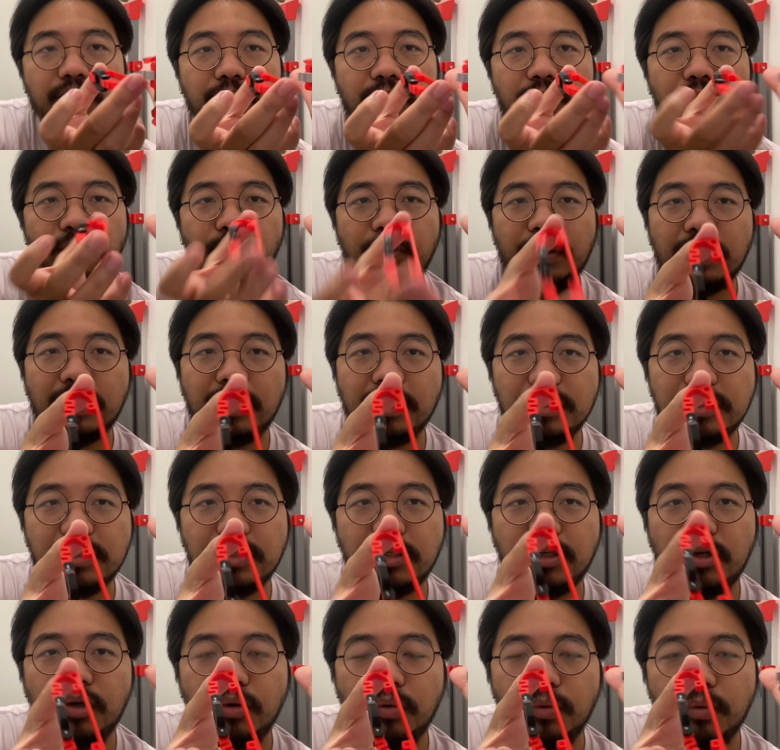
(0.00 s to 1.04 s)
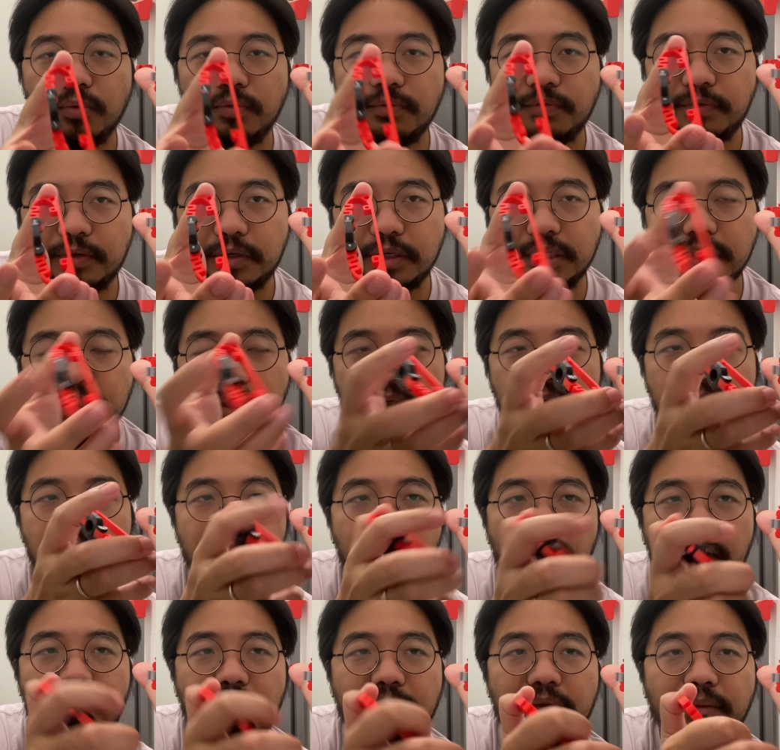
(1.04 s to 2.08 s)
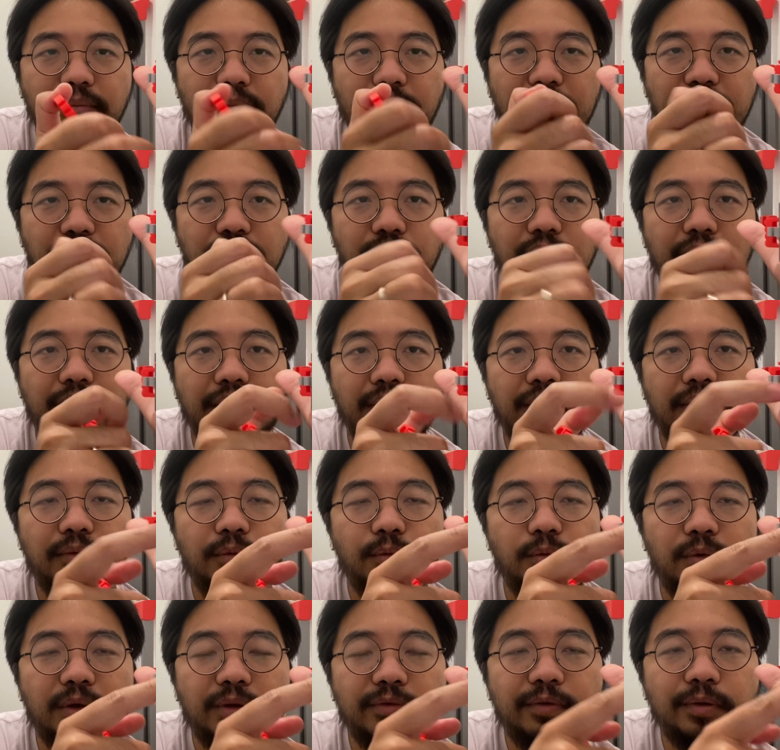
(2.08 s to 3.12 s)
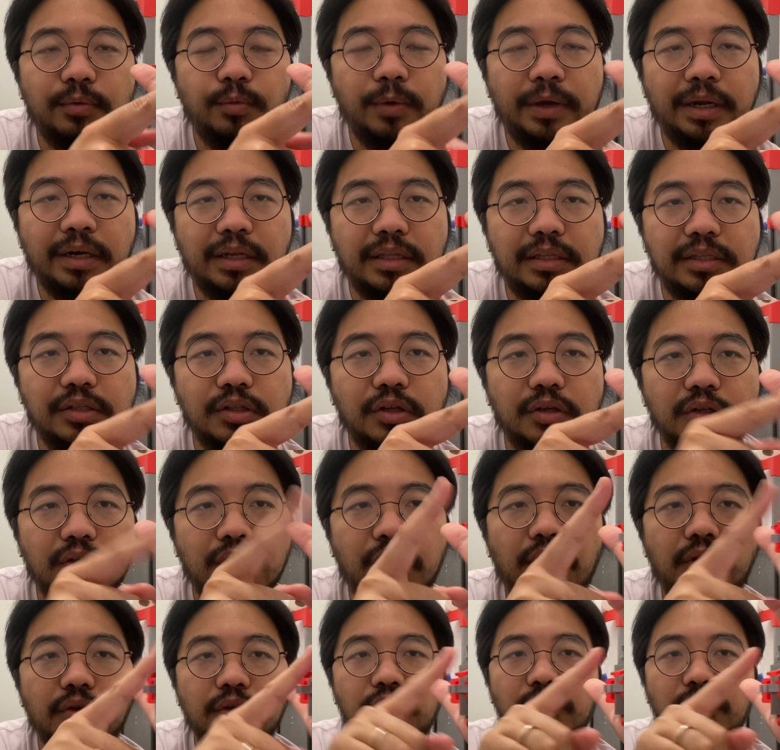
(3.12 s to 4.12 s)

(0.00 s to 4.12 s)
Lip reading: with this new version I can make sure that even when it's not cocked,